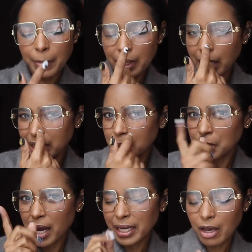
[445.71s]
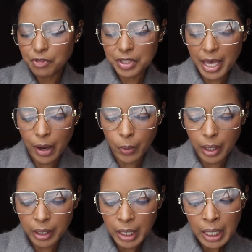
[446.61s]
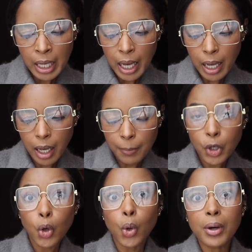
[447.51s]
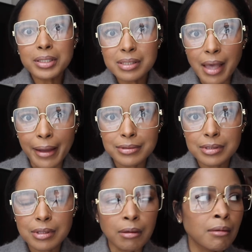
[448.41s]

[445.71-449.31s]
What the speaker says: but like, keep your eye out for that one. Corsets.